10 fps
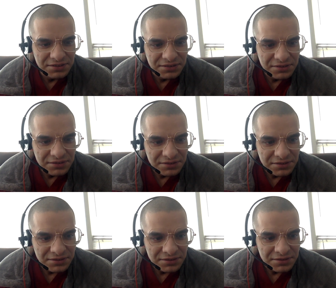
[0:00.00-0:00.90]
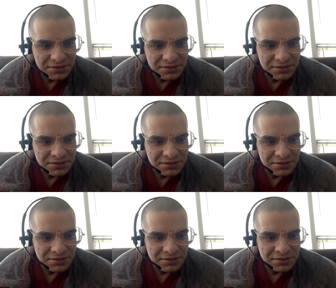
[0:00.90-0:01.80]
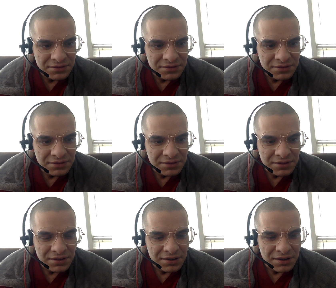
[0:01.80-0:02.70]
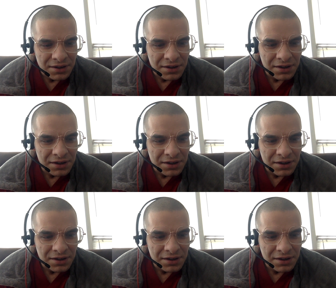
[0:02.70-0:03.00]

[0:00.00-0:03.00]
[no speech]